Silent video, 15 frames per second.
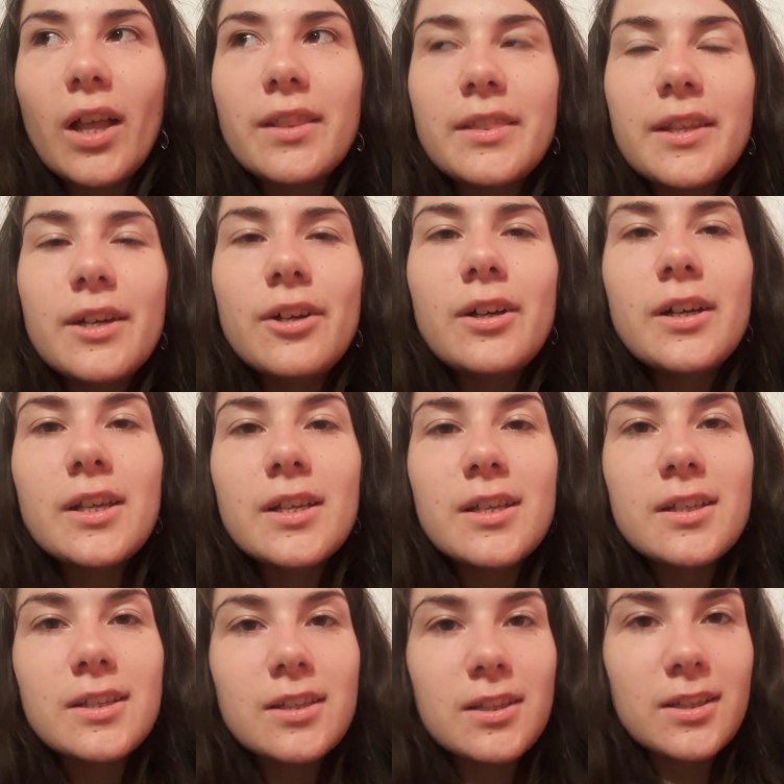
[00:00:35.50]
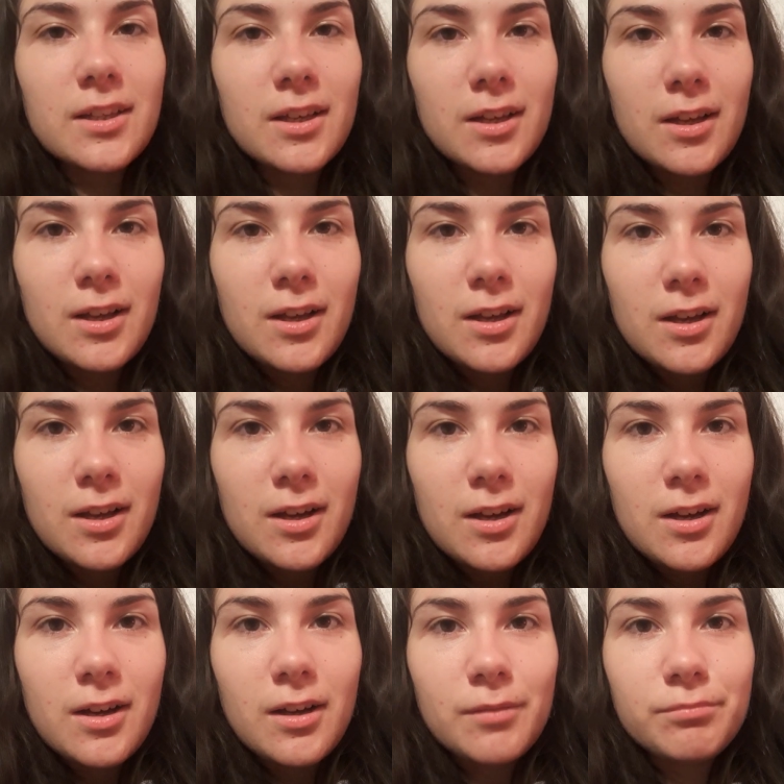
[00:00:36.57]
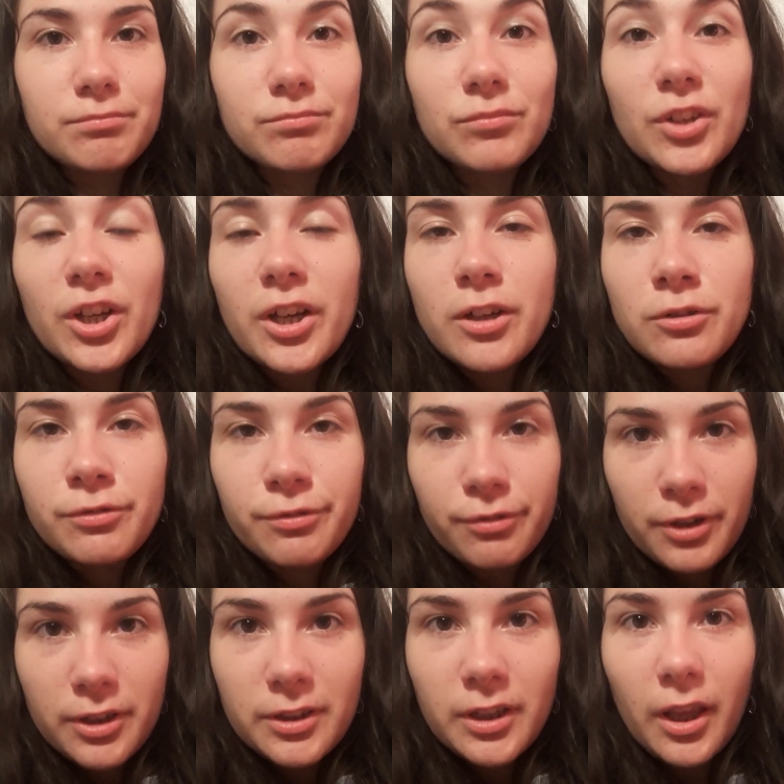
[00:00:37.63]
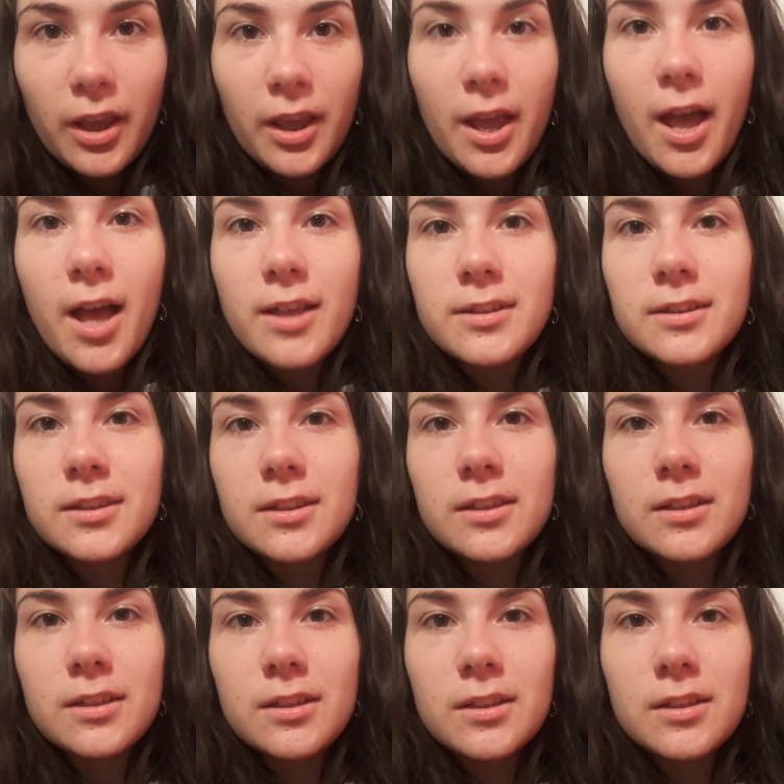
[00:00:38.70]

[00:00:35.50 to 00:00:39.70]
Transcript: There is a girlfriend he has.